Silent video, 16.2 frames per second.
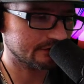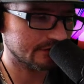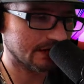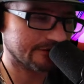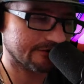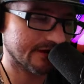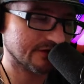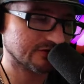
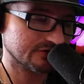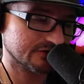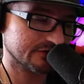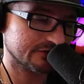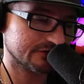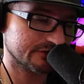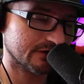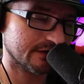I've
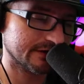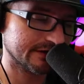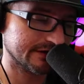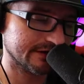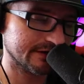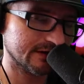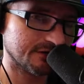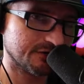actually
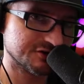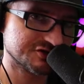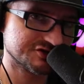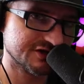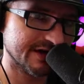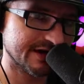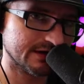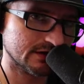started another
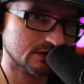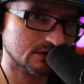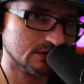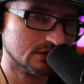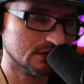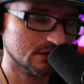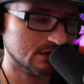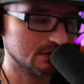channel,